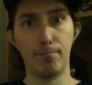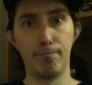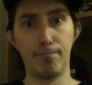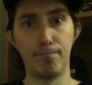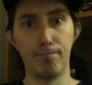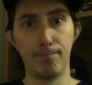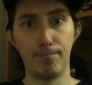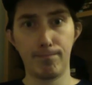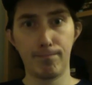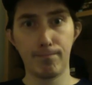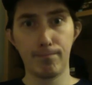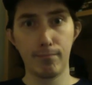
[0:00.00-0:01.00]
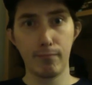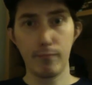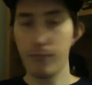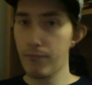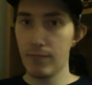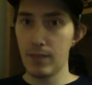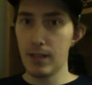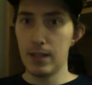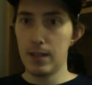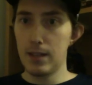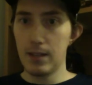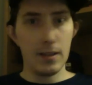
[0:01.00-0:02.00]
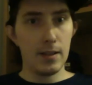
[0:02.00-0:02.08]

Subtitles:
(no one is talking)